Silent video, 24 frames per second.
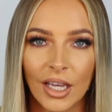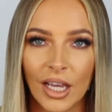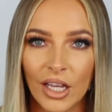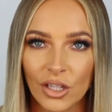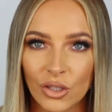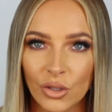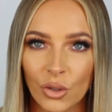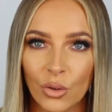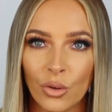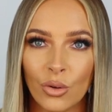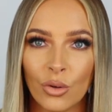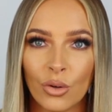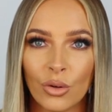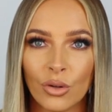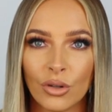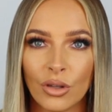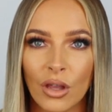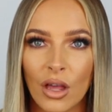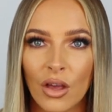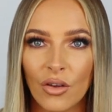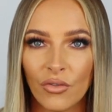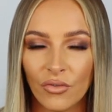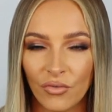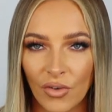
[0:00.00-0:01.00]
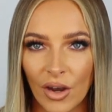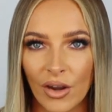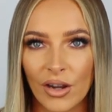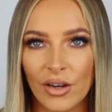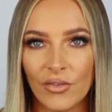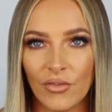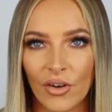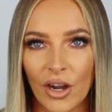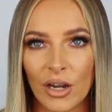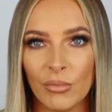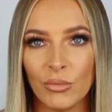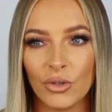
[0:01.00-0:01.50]
it's all very,
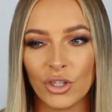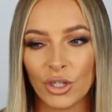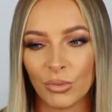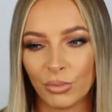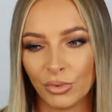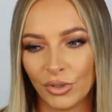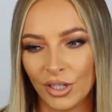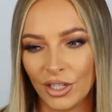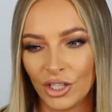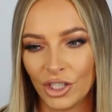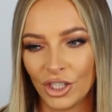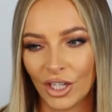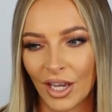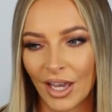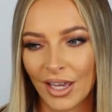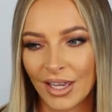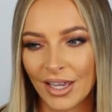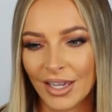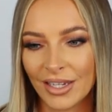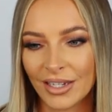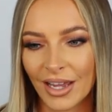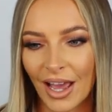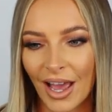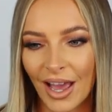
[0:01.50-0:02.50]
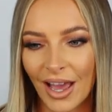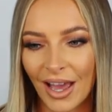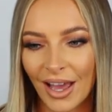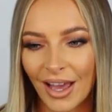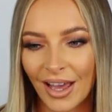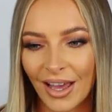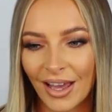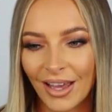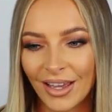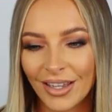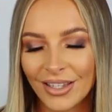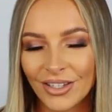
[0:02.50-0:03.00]
very much appreciated.
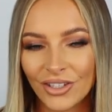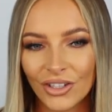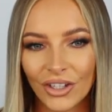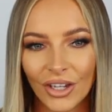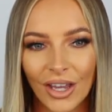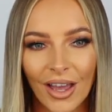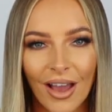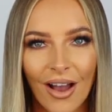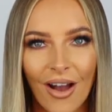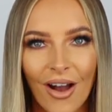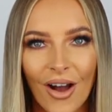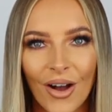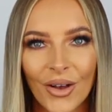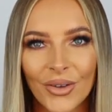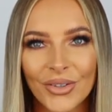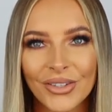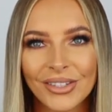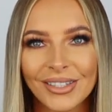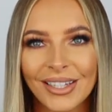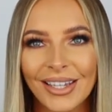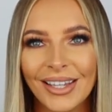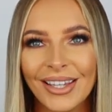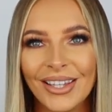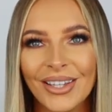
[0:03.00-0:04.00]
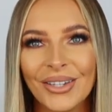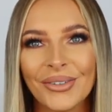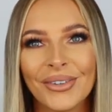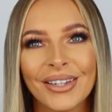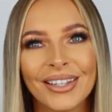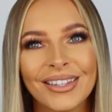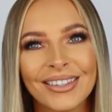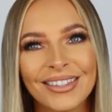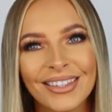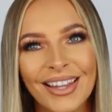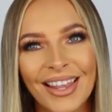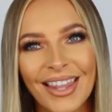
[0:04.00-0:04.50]
And yeah, I'll see you
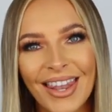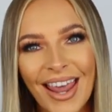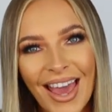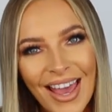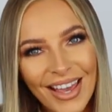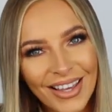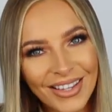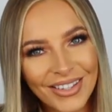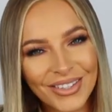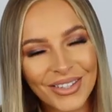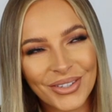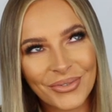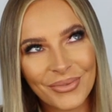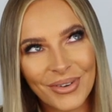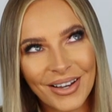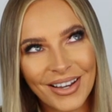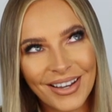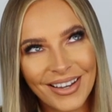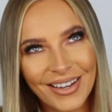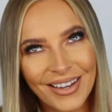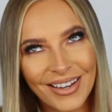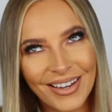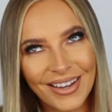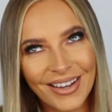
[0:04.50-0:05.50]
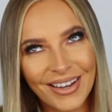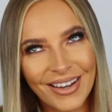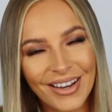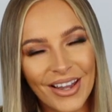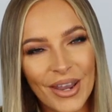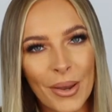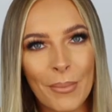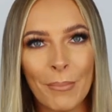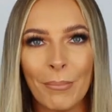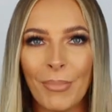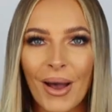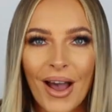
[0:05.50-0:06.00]
in the next
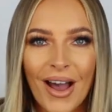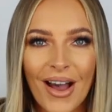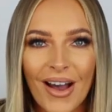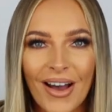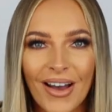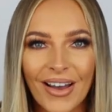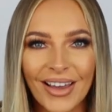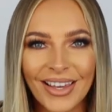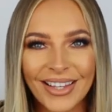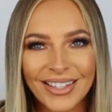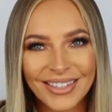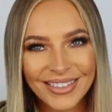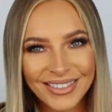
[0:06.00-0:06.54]
one. Bye.